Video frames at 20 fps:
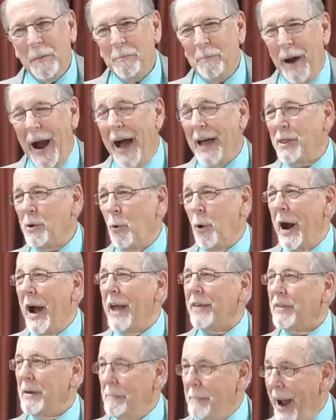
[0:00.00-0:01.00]
By the
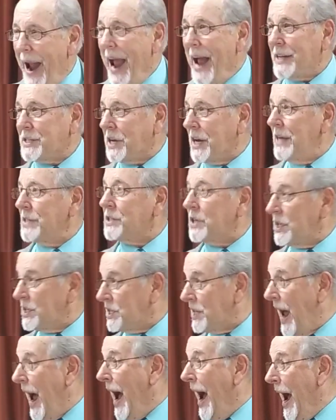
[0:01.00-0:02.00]
way, the mask is a
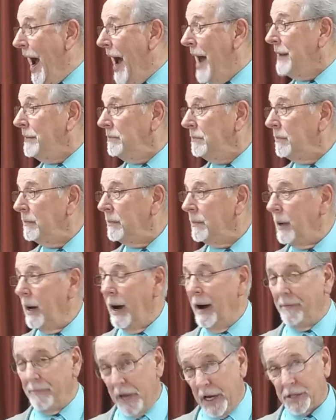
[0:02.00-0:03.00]
sign
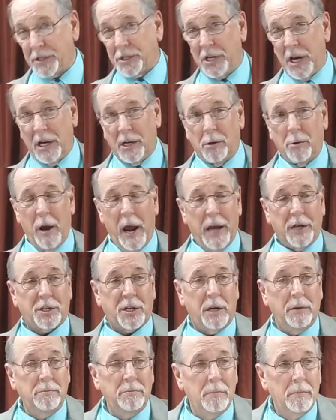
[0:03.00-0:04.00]
of this
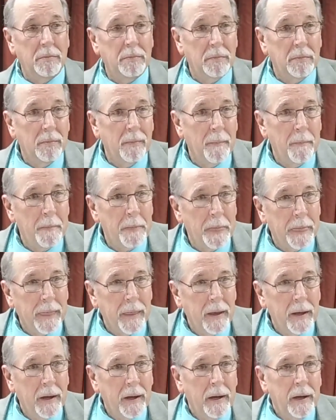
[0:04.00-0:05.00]
generation.
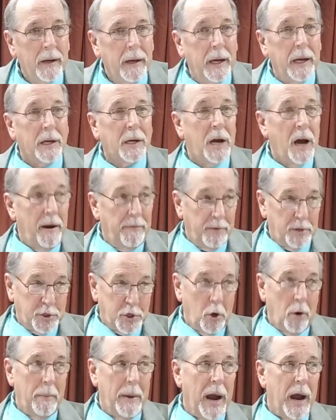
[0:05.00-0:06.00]
It covers
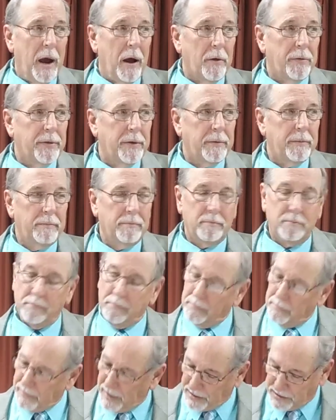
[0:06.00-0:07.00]
your mouth.
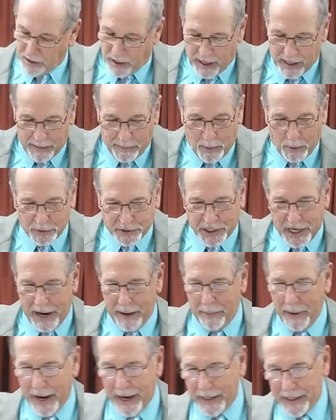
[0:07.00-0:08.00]
That's all I'm going to say
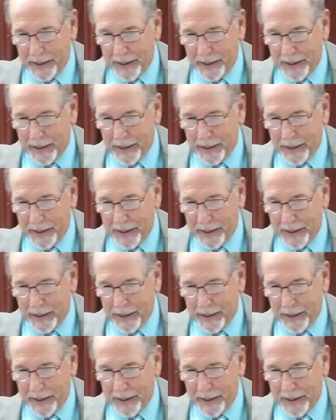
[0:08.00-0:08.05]
about